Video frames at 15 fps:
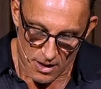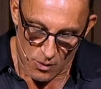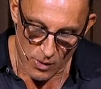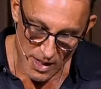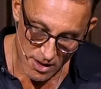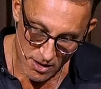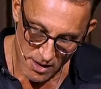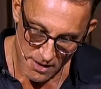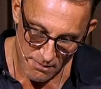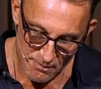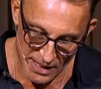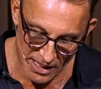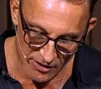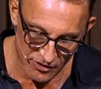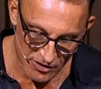Well,
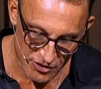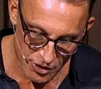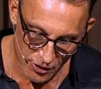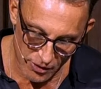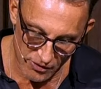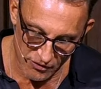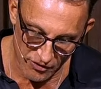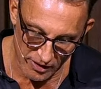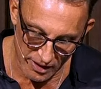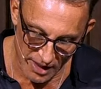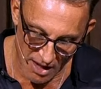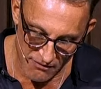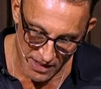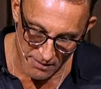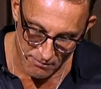because it turns
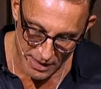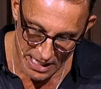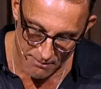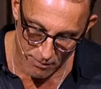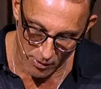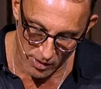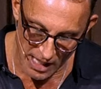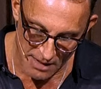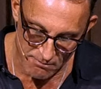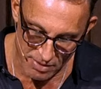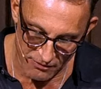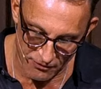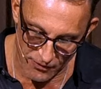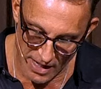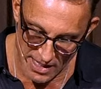loving people and
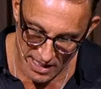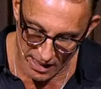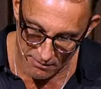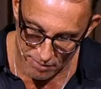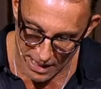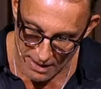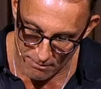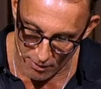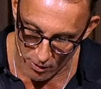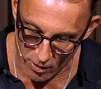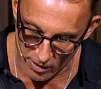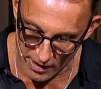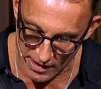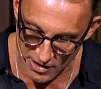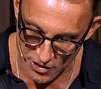befriending
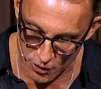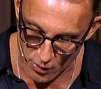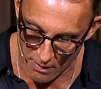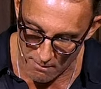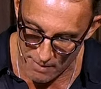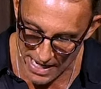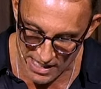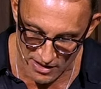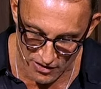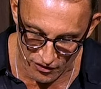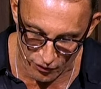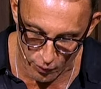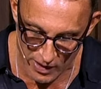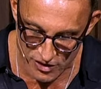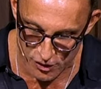people into a bait and
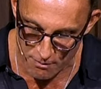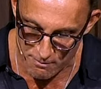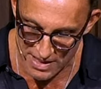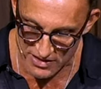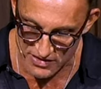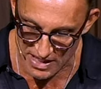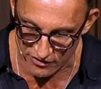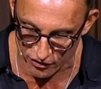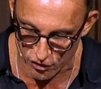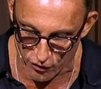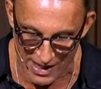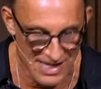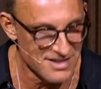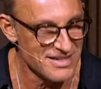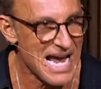switch business
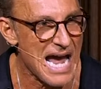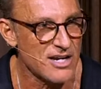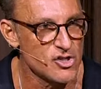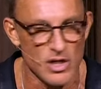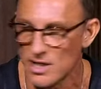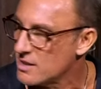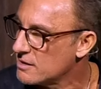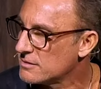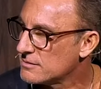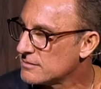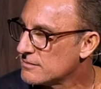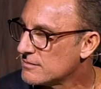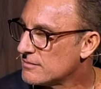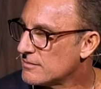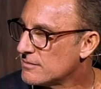transaction.
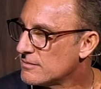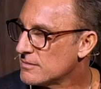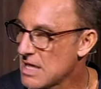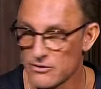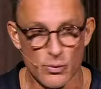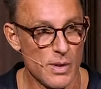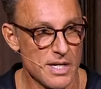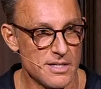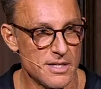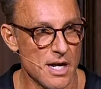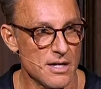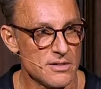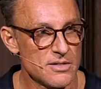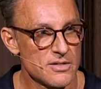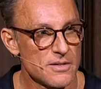That's what it
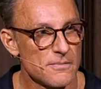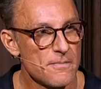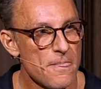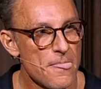does.